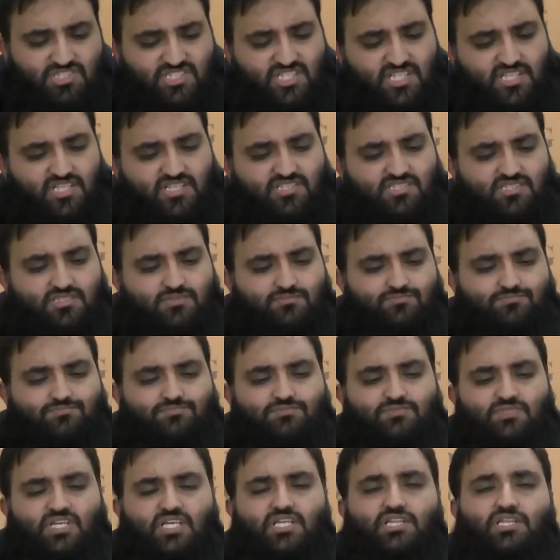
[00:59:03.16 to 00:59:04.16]
sinners
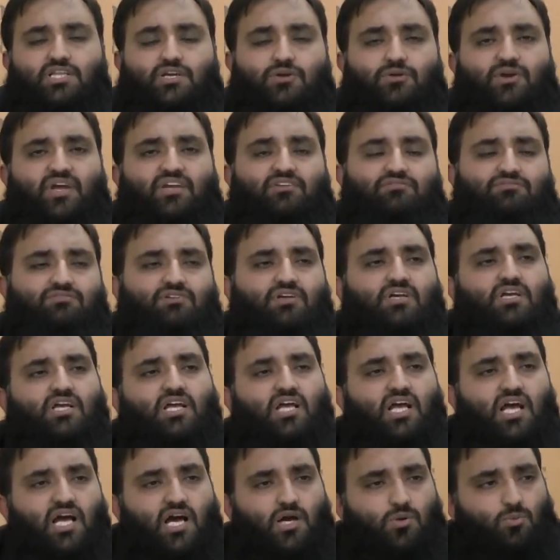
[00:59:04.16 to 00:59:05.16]
in the grave.
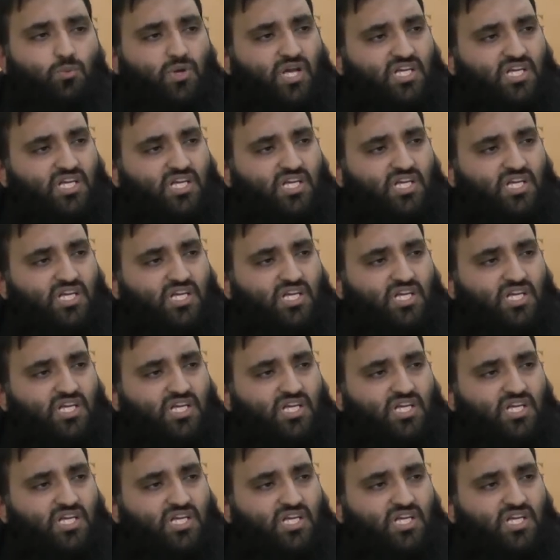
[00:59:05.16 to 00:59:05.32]
And